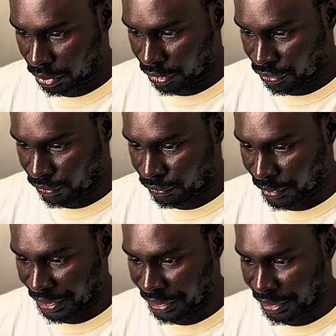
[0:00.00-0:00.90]
a zone
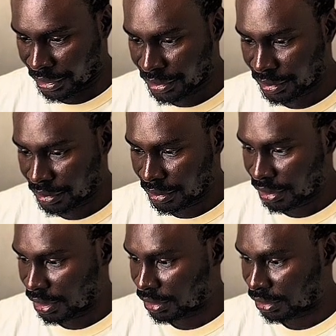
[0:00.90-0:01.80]
right here
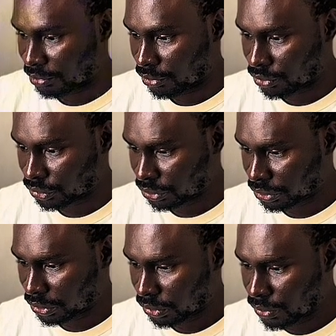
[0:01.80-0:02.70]
and I'm
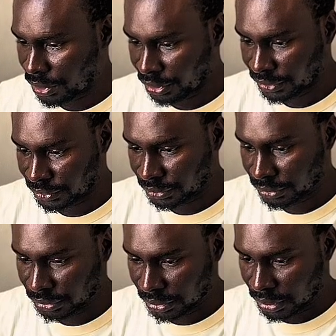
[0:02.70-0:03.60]
clone it.
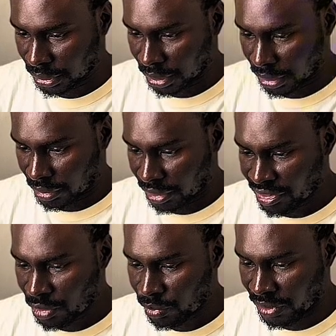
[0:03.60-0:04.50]

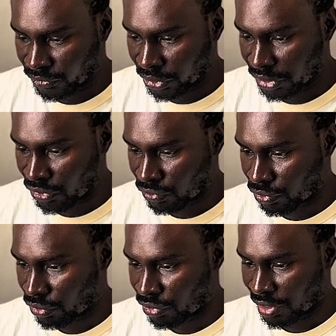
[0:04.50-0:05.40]
Let's say we got these two
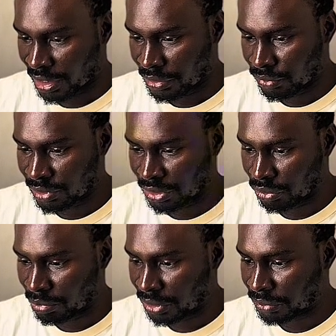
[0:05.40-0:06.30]
zones and you know the
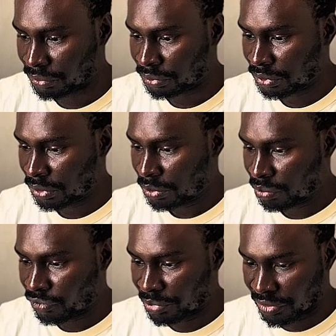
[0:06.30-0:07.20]
normal
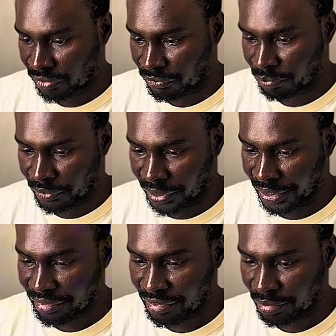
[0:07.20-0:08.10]
movement of
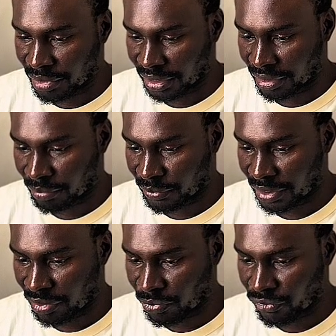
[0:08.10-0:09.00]
price in the market.
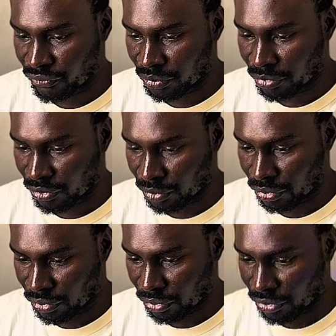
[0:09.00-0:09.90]
Price moves from zone
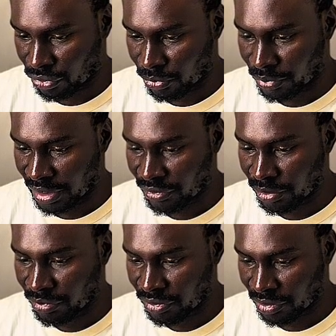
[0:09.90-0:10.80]
to zone. So price
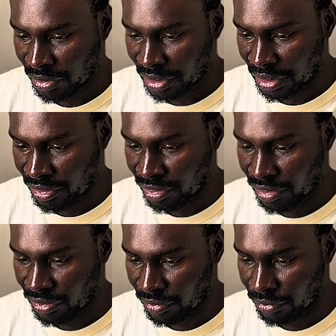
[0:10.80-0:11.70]
hits
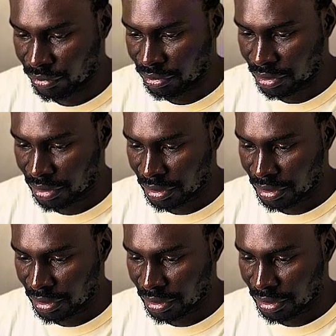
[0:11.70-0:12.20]
this zone,